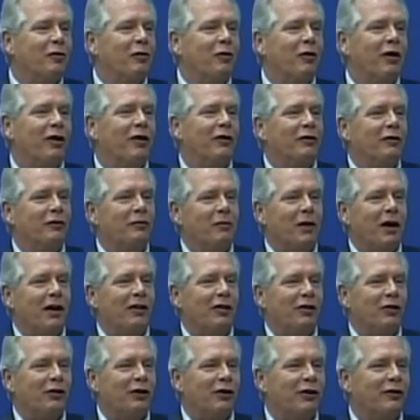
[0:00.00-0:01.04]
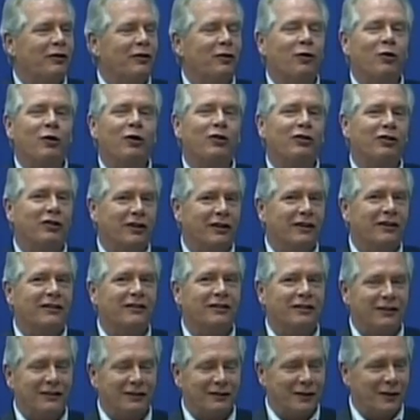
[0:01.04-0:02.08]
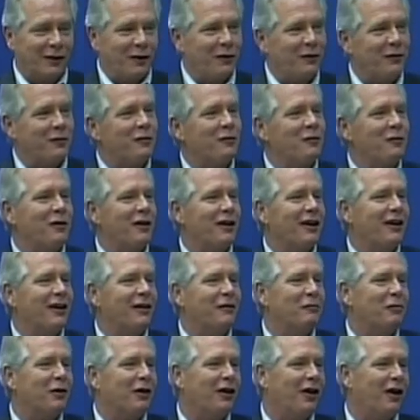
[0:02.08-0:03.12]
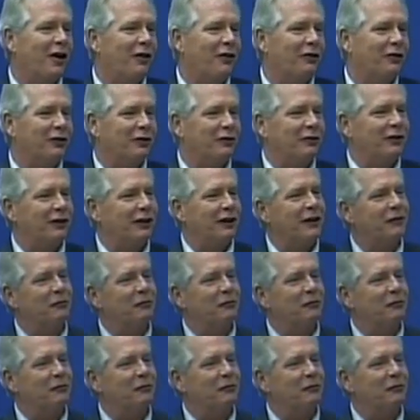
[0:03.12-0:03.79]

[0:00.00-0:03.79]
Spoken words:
one of my 3 or 4 chins has gone away because of